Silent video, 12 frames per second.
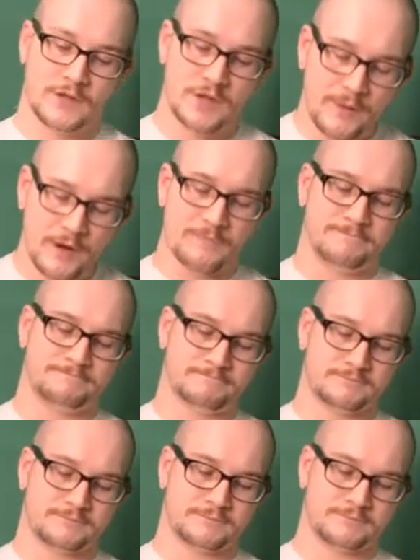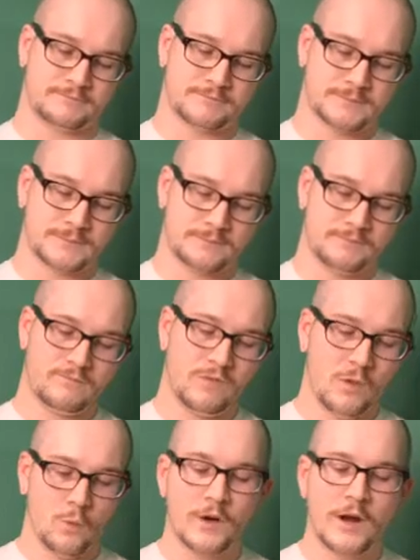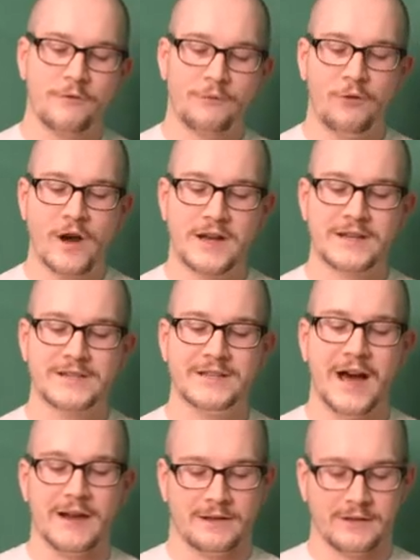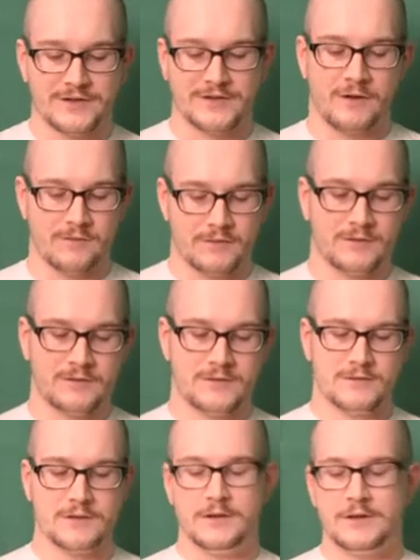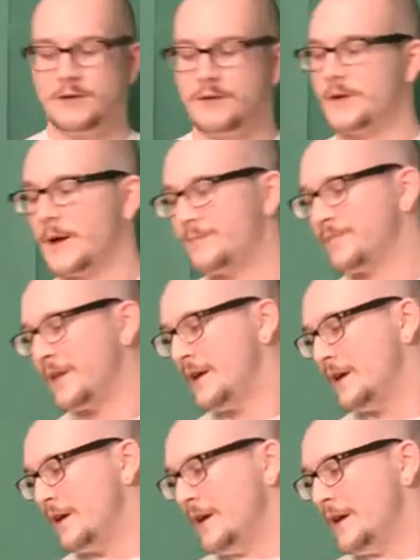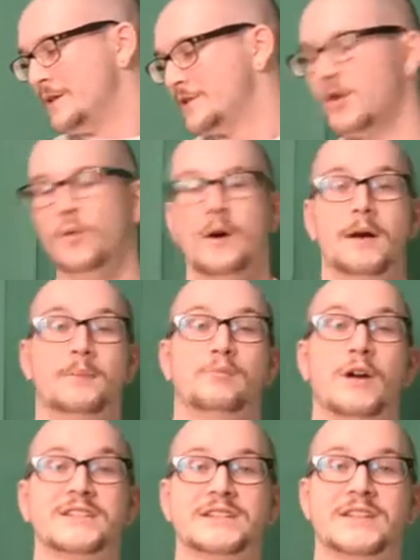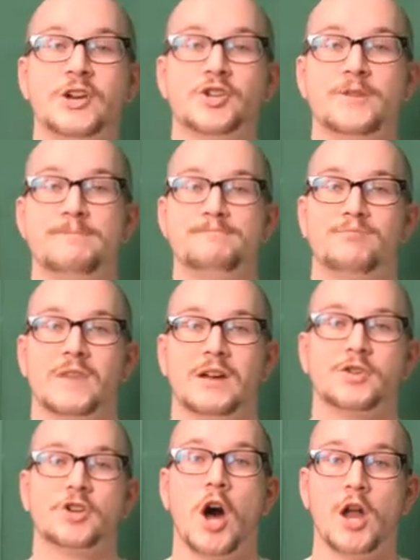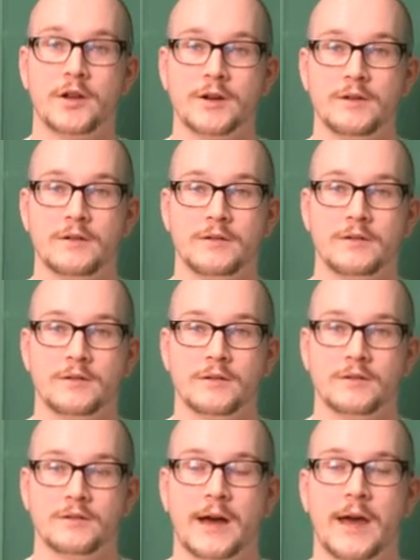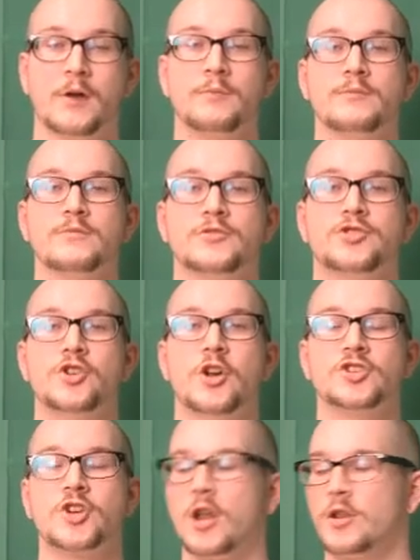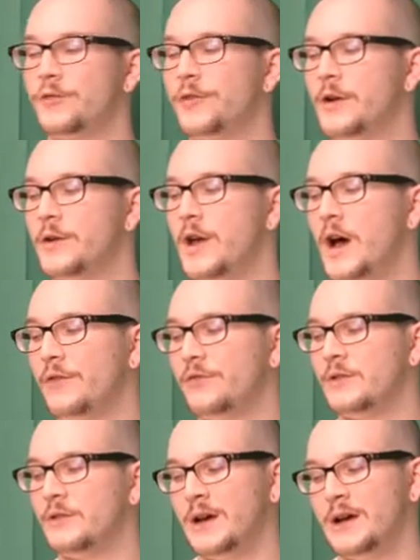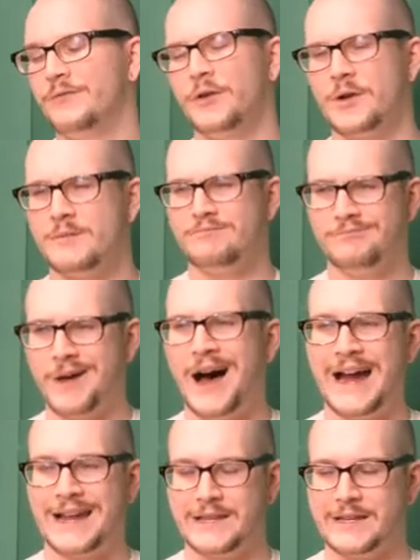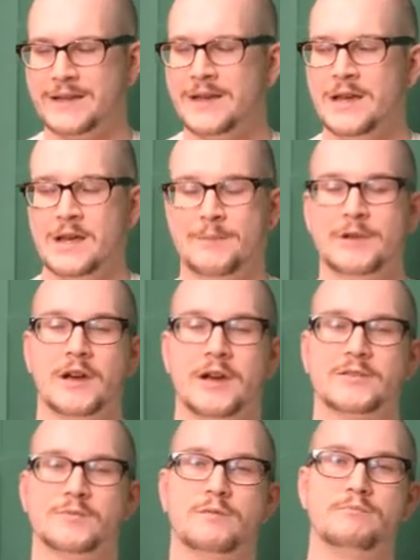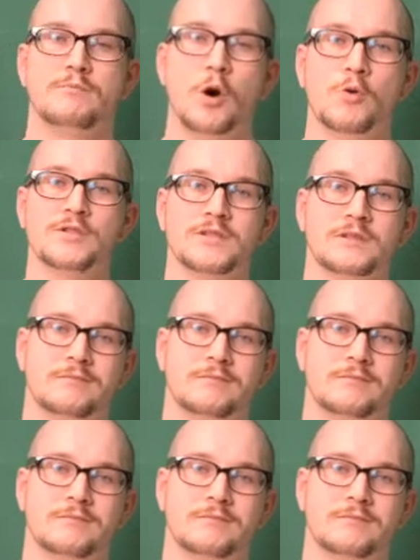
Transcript: Come here. We're not fucking done. Let's go. Okay. So, presentation, color. I don't judge color very often, very highly, because with most,